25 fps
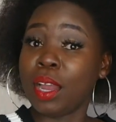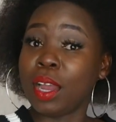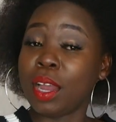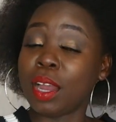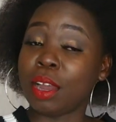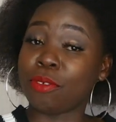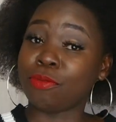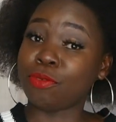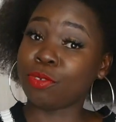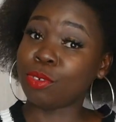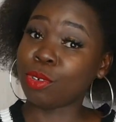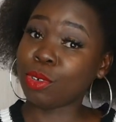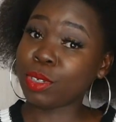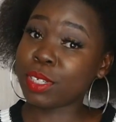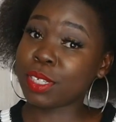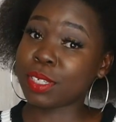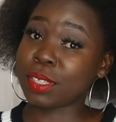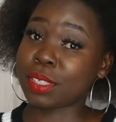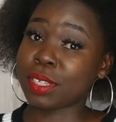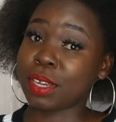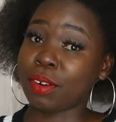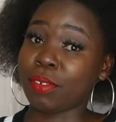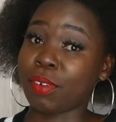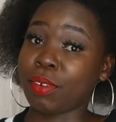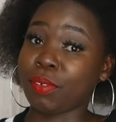have
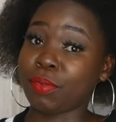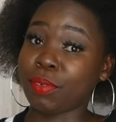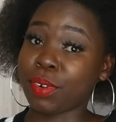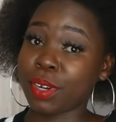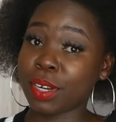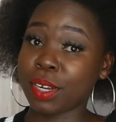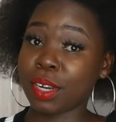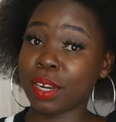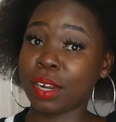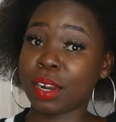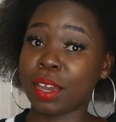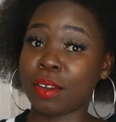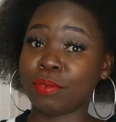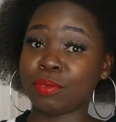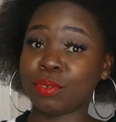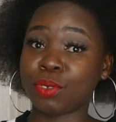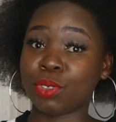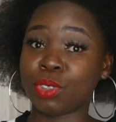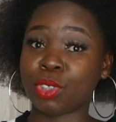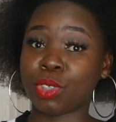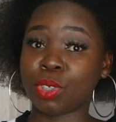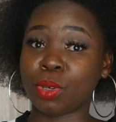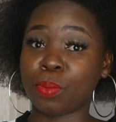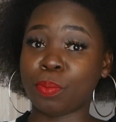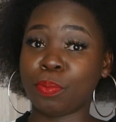noticed that I really love to
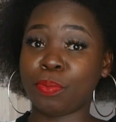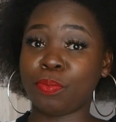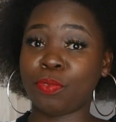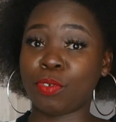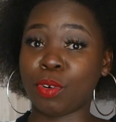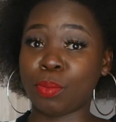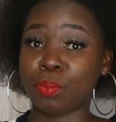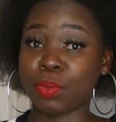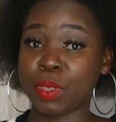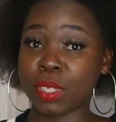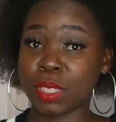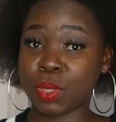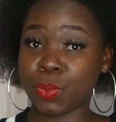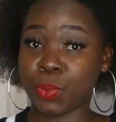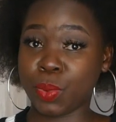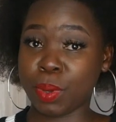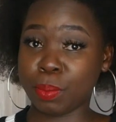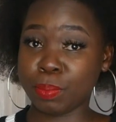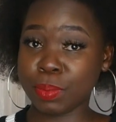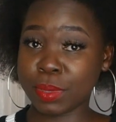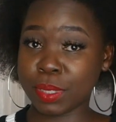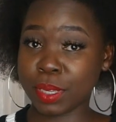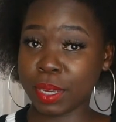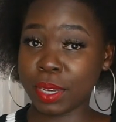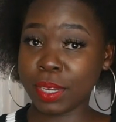shop from this
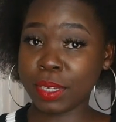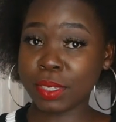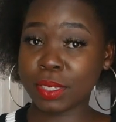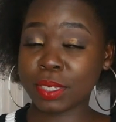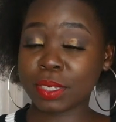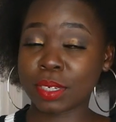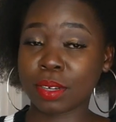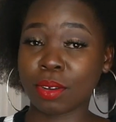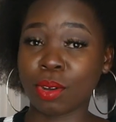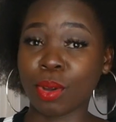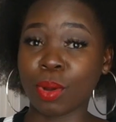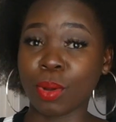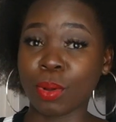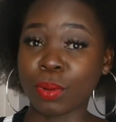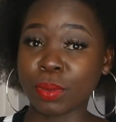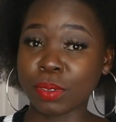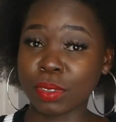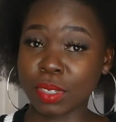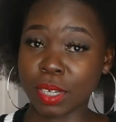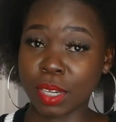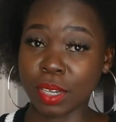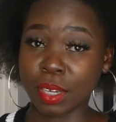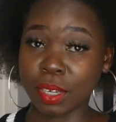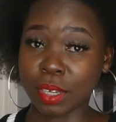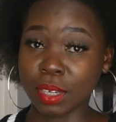website called
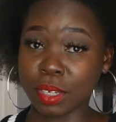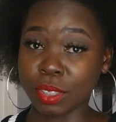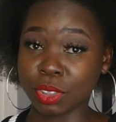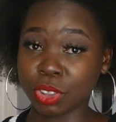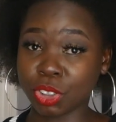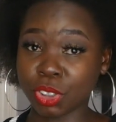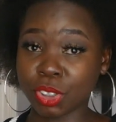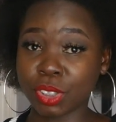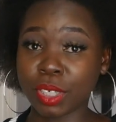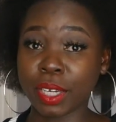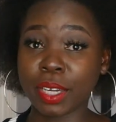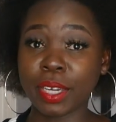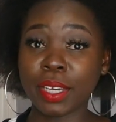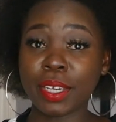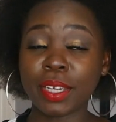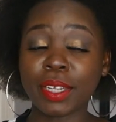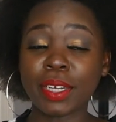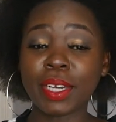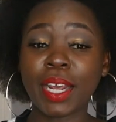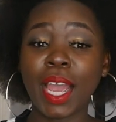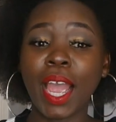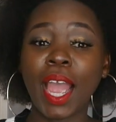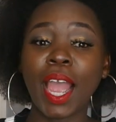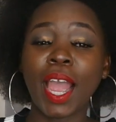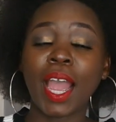
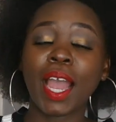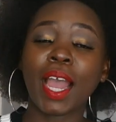Shein,